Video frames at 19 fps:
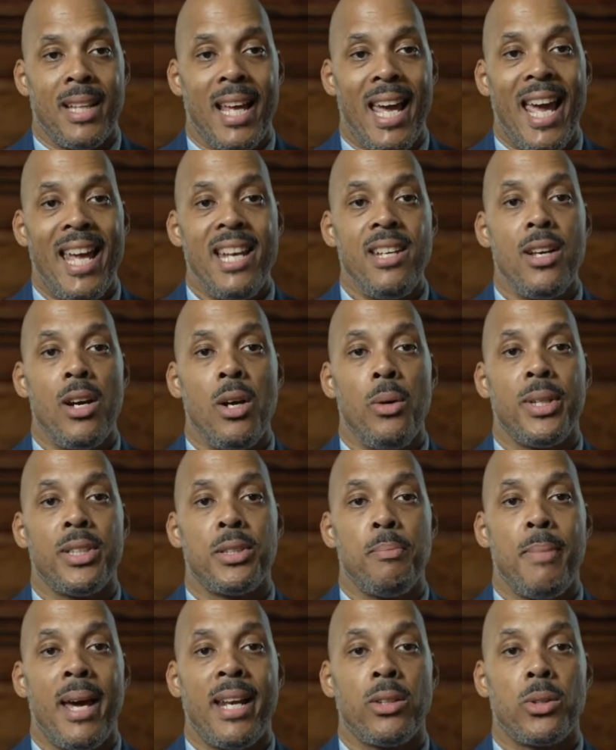Endo is
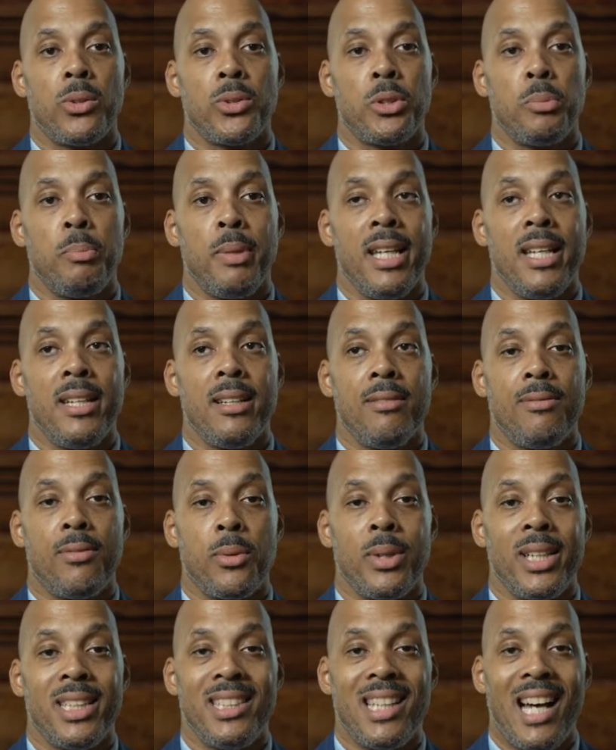medical speak for
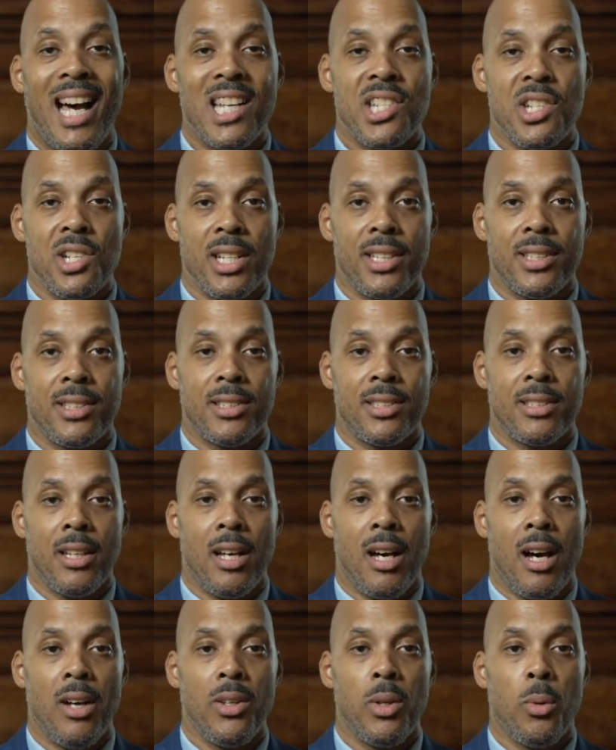endogenous,
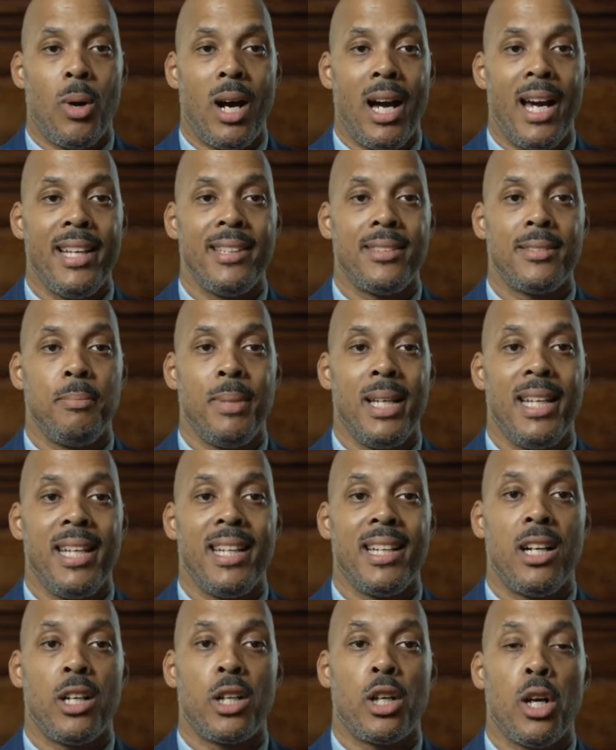otherwise meaning
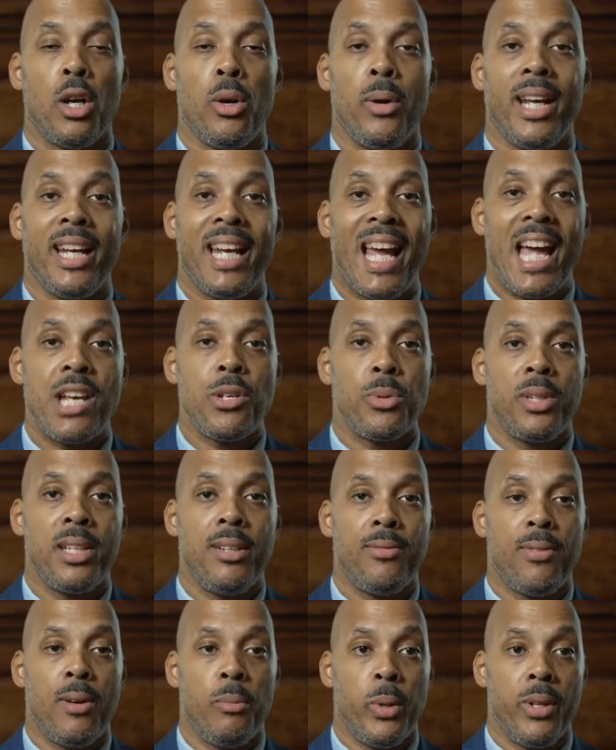occurring naturally
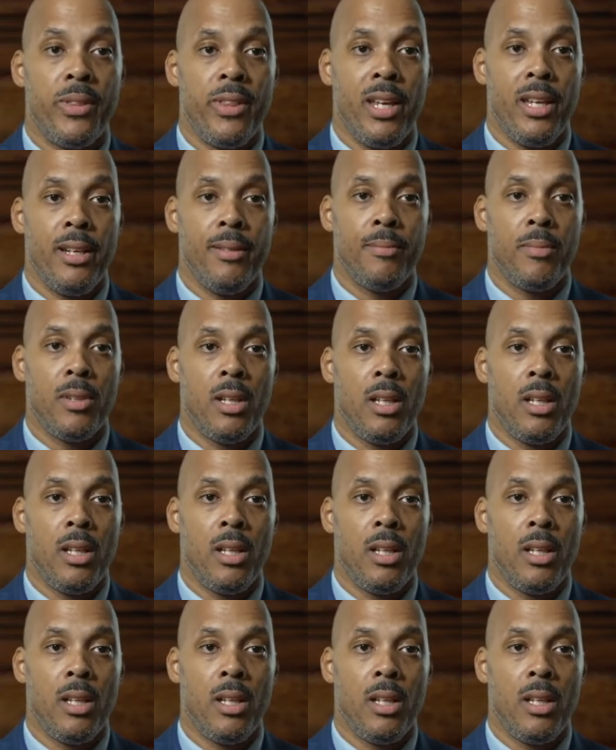from within.